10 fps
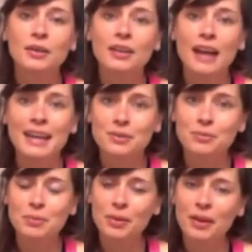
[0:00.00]
had a
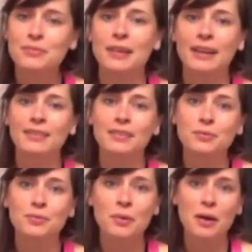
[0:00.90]
ripple effect
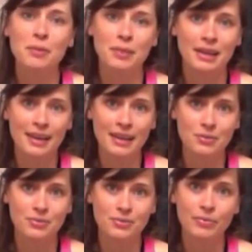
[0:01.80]
throughout my life.
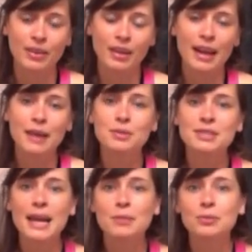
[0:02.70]
I was
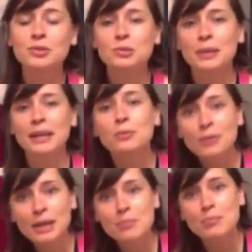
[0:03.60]
able to make
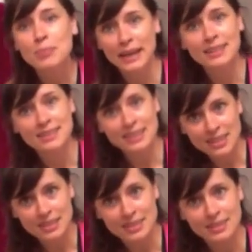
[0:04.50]
really big
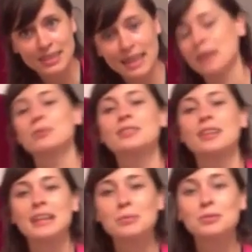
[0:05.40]
decisions that I was
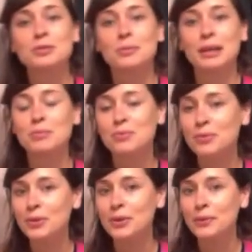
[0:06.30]
not able to make
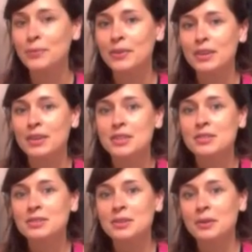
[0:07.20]
before.
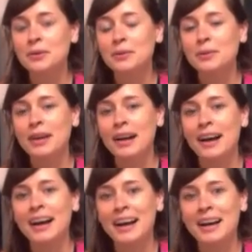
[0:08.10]
So
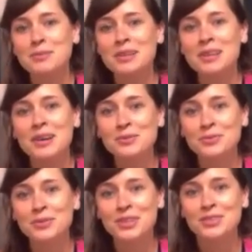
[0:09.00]
I would love
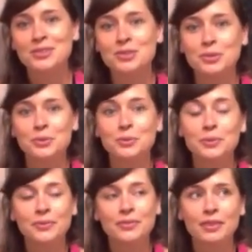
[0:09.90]
for you to
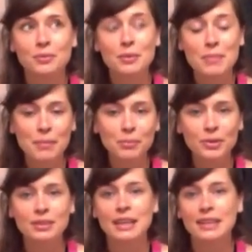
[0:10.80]

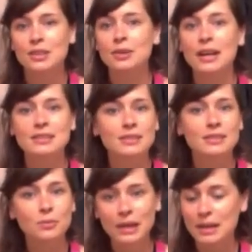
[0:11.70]
remember that yoga is not really